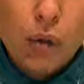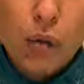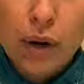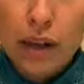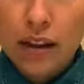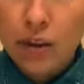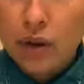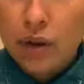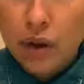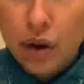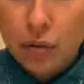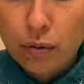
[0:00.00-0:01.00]
with
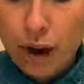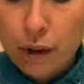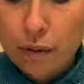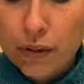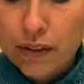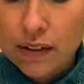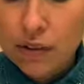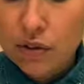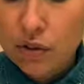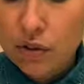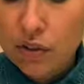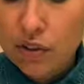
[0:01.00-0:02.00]
a wrap that's
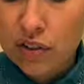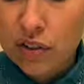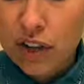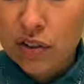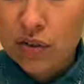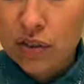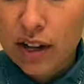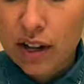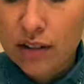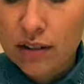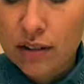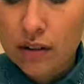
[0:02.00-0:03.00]
shorter than your actual
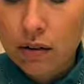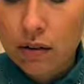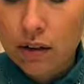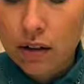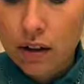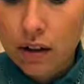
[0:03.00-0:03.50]
nail. So